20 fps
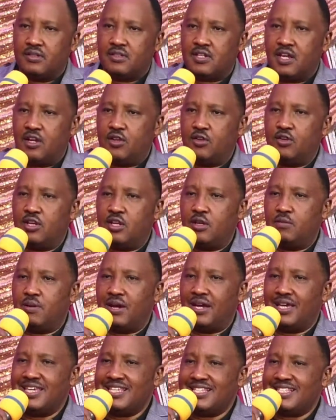Tell your
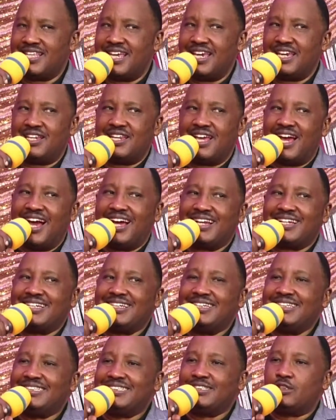neighbor, he said
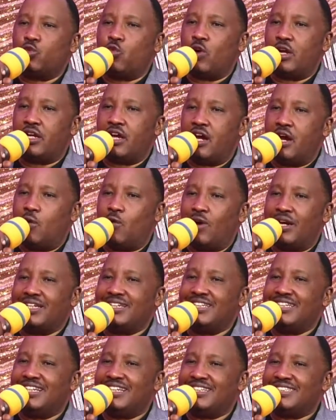at least one hour. He
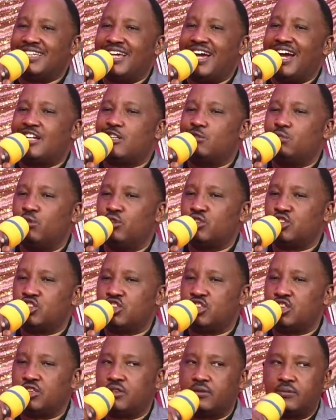didn't say at
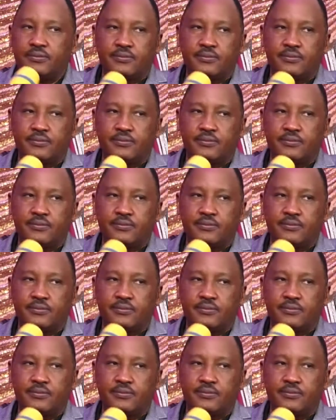most.